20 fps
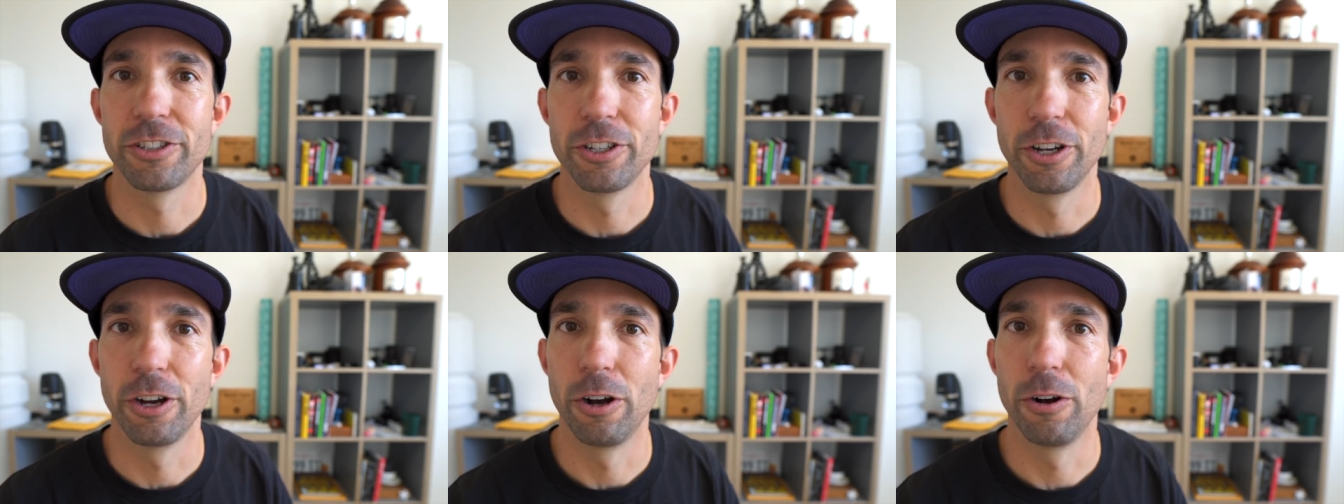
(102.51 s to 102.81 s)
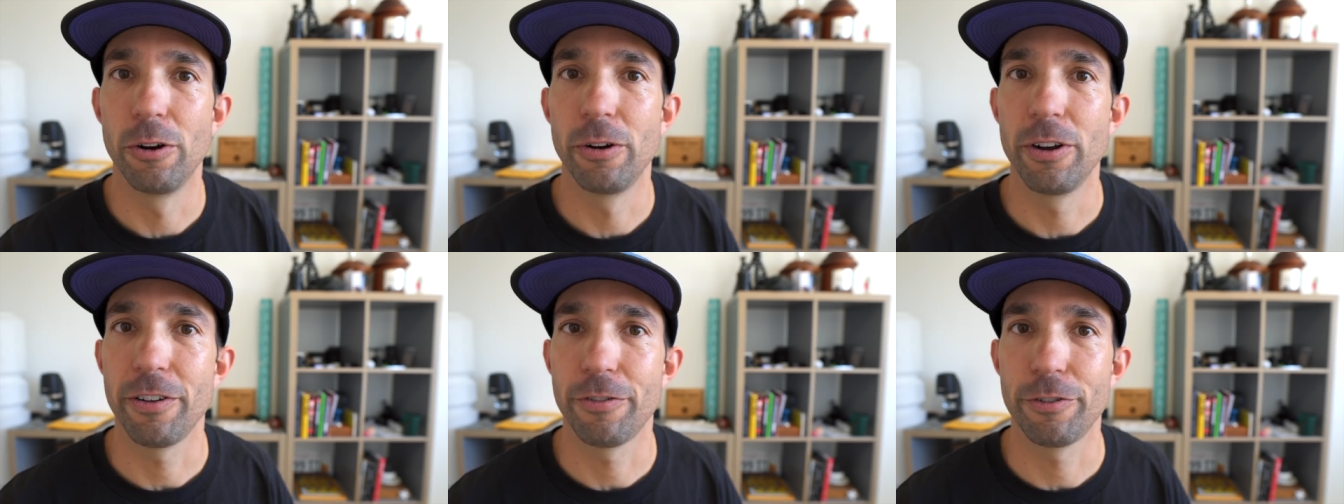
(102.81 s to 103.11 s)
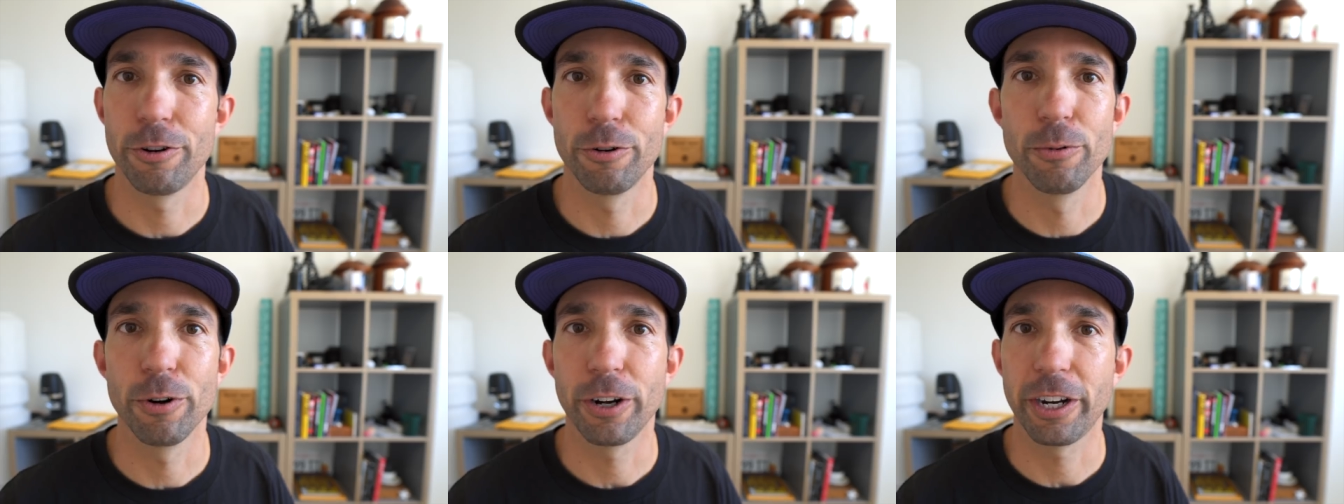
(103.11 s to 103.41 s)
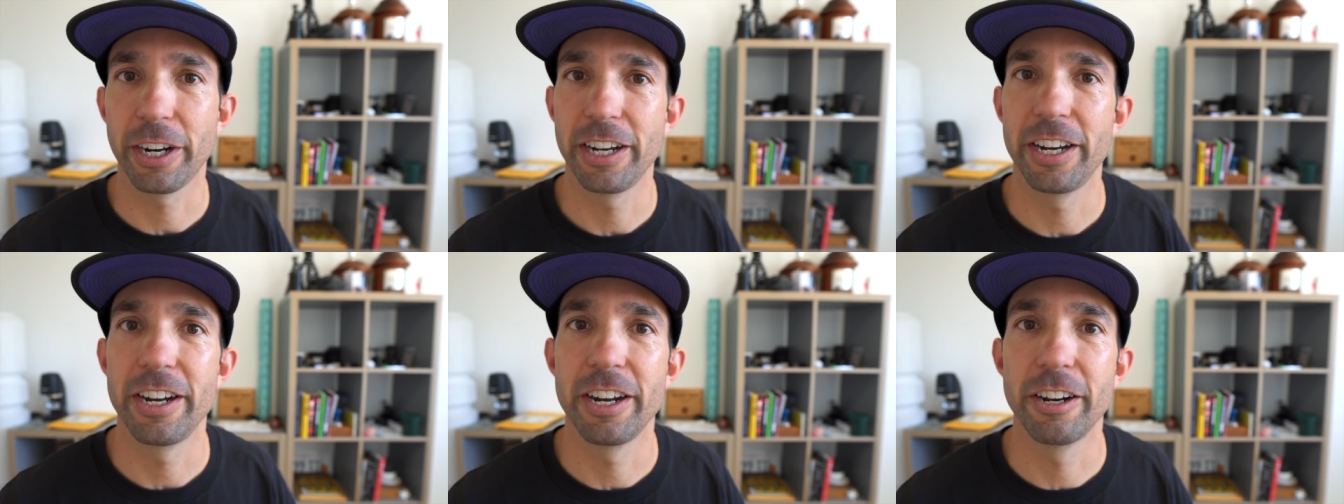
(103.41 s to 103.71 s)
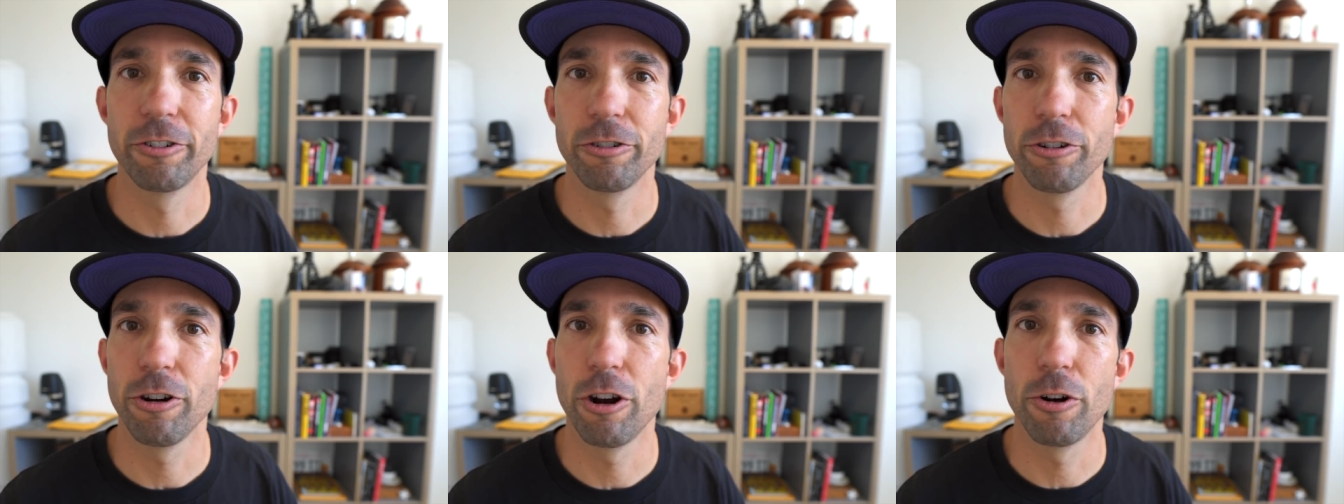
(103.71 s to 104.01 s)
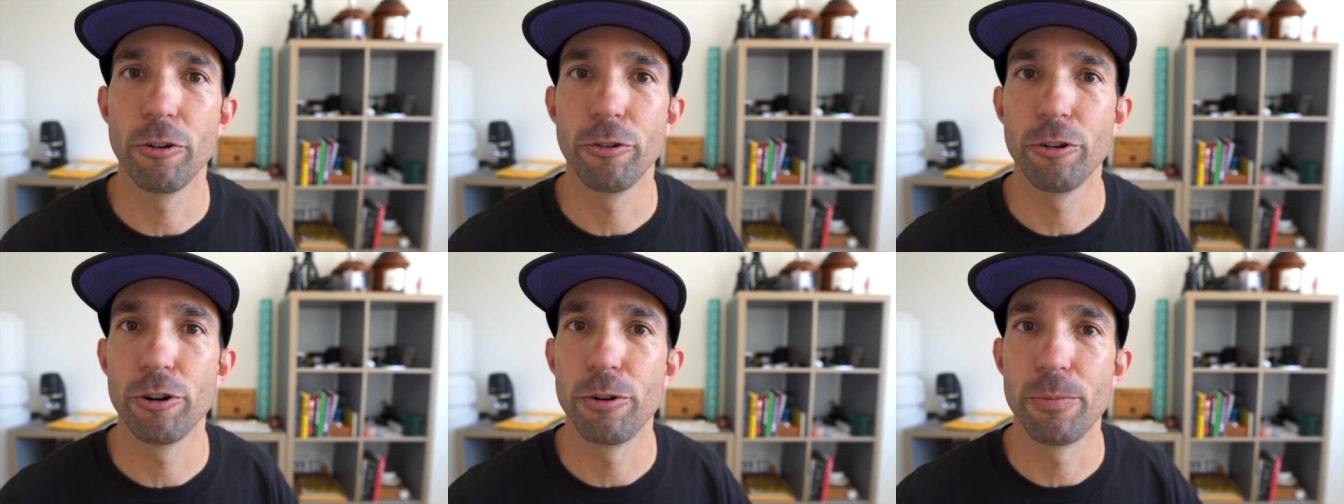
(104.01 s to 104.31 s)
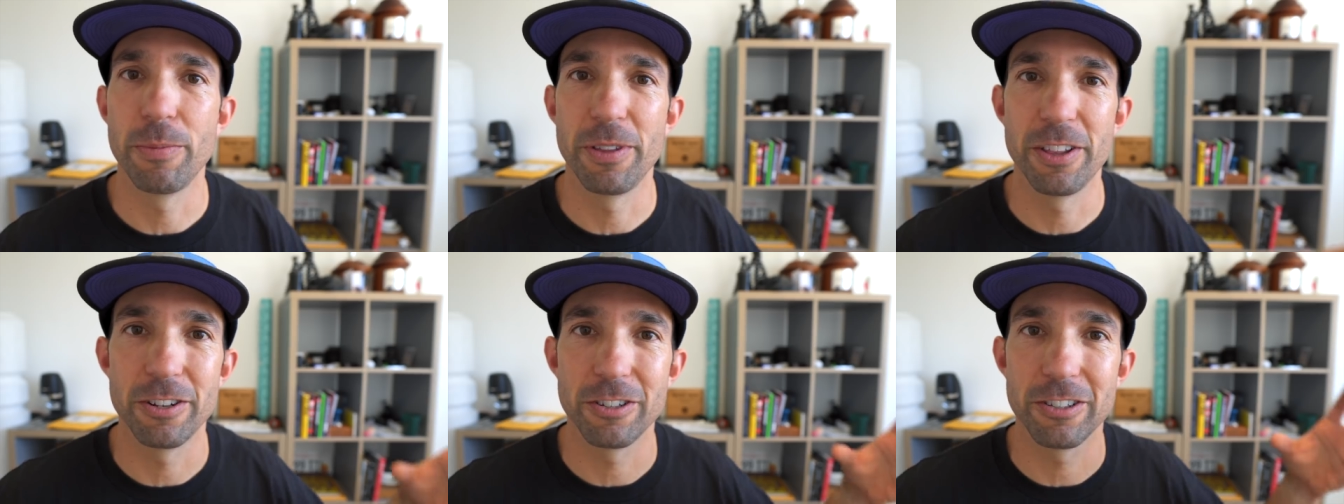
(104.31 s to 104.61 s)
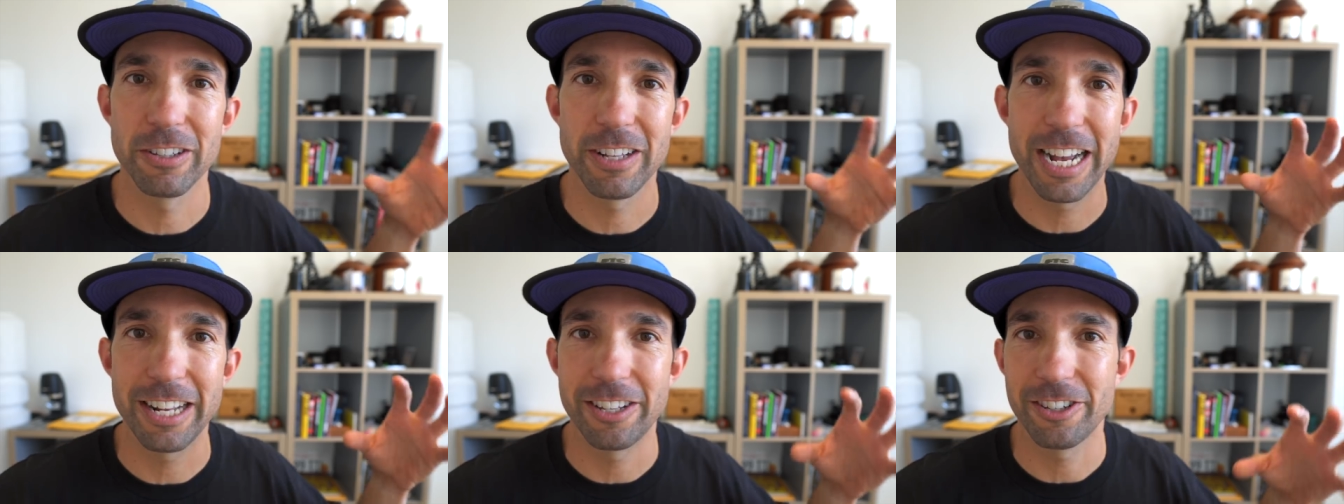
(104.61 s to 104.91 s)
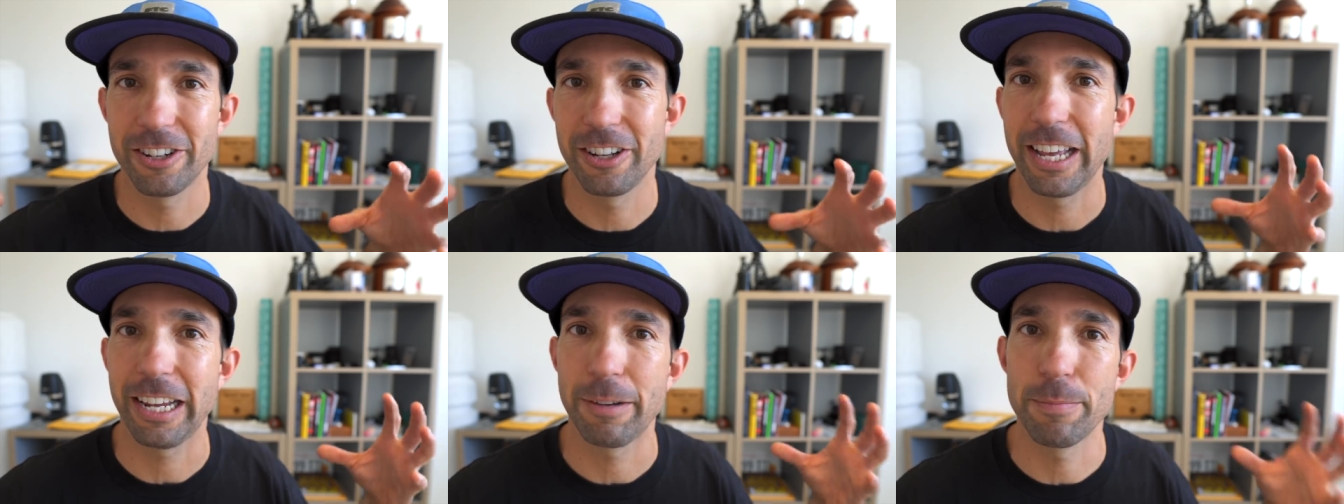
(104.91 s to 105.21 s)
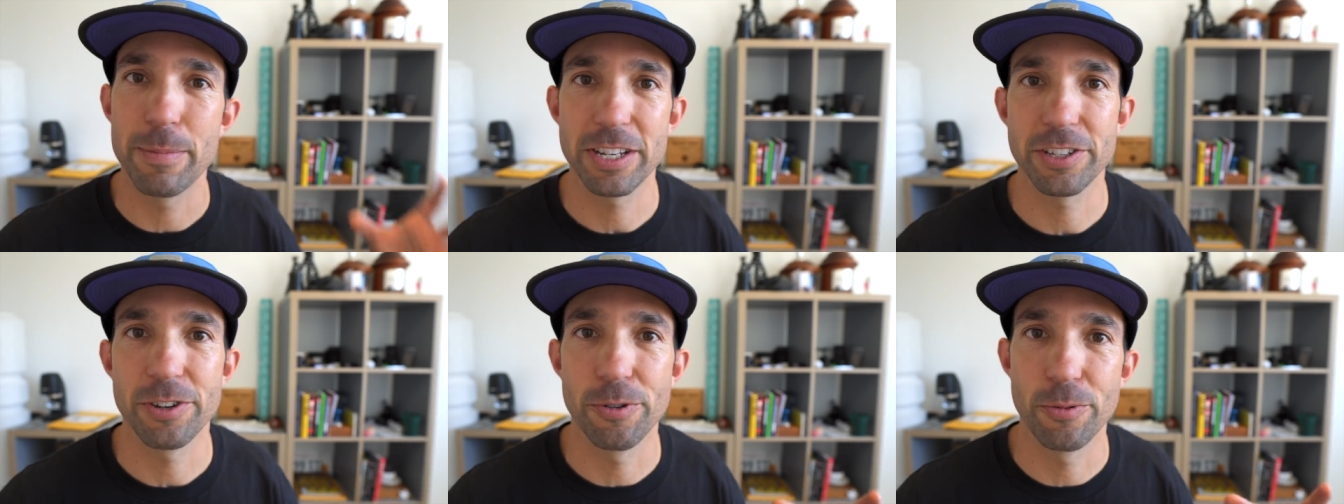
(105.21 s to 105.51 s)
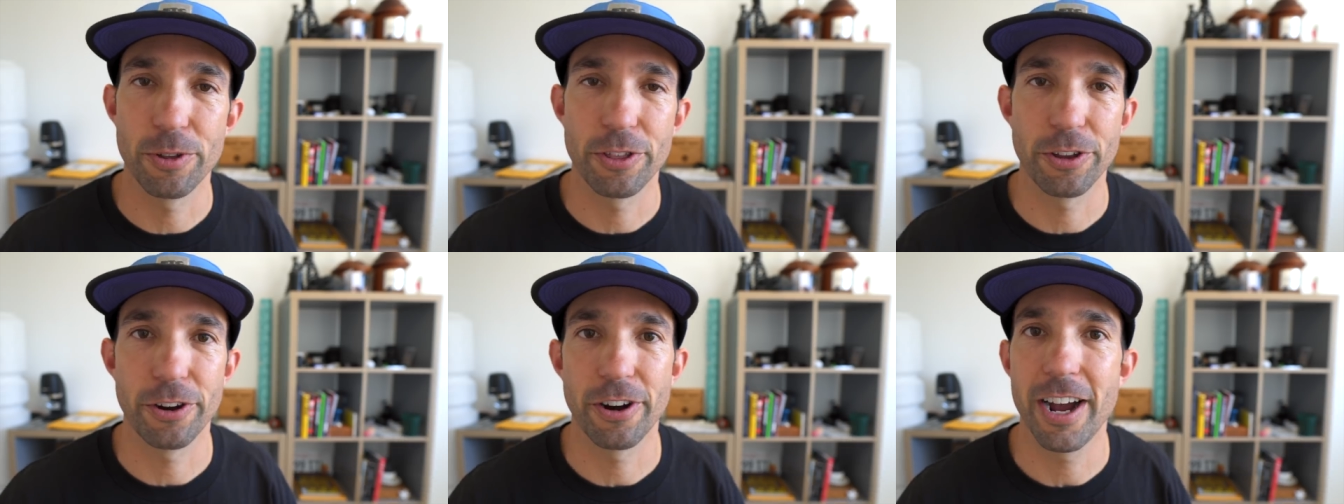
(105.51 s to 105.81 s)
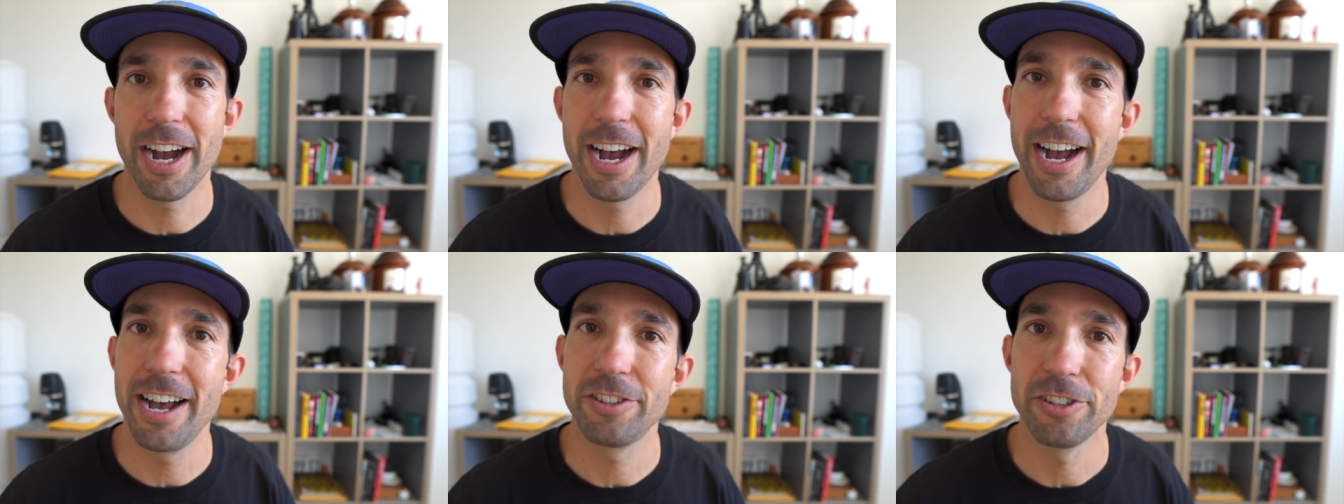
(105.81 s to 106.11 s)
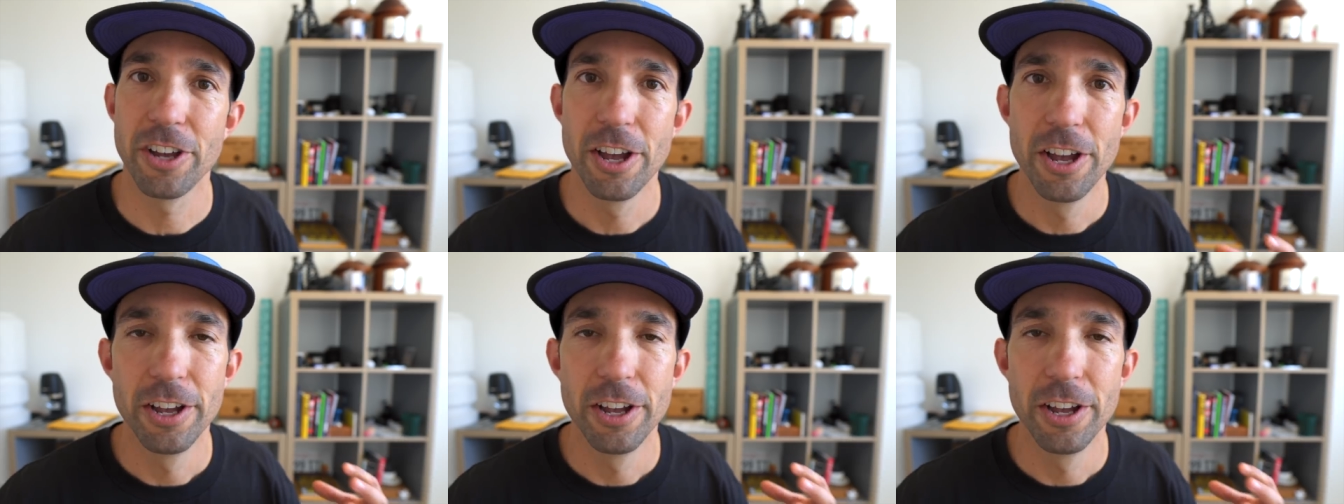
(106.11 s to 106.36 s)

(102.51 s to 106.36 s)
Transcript: So if you're working in a grow room and those lights are like messing with your eyes,